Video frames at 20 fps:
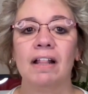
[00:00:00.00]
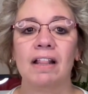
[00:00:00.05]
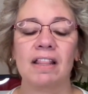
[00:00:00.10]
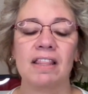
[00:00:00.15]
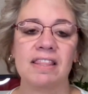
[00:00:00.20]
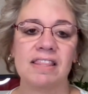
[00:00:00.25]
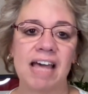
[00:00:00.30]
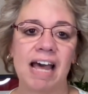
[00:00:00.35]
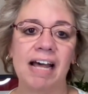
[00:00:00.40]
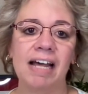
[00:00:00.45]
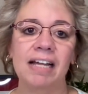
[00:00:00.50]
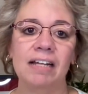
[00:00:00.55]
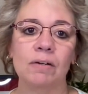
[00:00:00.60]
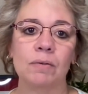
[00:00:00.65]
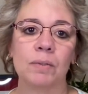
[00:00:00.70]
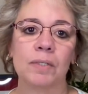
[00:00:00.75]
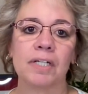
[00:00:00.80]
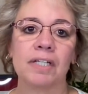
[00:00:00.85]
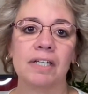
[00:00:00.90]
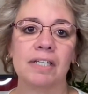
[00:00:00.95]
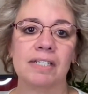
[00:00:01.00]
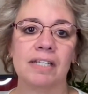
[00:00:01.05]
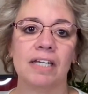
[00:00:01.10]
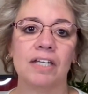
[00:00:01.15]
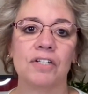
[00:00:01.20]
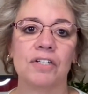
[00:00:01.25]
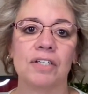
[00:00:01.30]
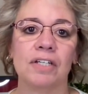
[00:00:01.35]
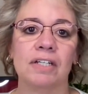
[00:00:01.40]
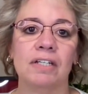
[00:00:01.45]
that
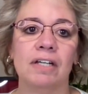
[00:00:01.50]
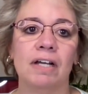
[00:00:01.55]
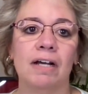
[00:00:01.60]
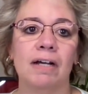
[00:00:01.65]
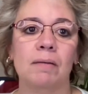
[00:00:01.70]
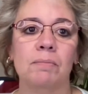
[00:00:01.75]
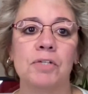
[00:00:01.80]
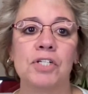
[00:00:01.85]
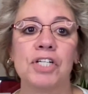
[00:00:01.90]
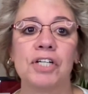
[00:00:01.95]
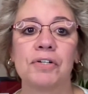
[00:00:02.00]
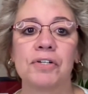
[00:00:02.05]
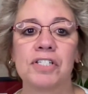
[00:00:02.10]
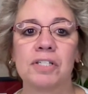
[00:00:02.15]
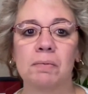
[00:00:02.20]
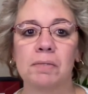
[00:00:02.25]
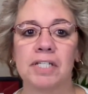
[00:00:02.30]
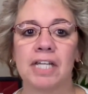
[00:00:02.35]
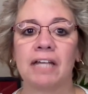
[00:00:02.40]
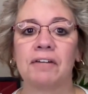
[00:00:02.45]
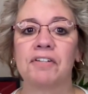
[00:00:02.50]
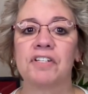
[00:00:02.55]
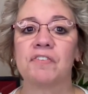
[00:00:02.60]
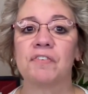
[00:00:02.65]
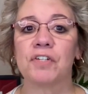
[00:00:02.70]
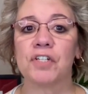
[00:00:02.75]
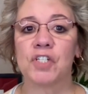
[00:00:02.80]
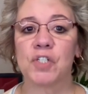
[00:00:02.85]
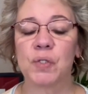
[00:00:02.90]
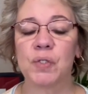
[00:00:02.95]
organization shares some standards
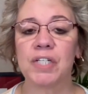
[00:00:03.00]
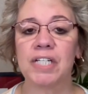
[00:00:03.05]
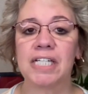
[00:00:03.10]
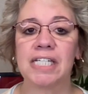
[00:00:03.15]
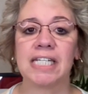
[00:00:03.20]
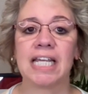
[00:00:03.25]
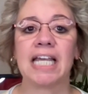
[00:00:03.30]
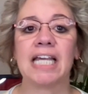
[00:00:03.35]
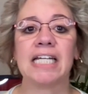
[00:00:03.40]
for students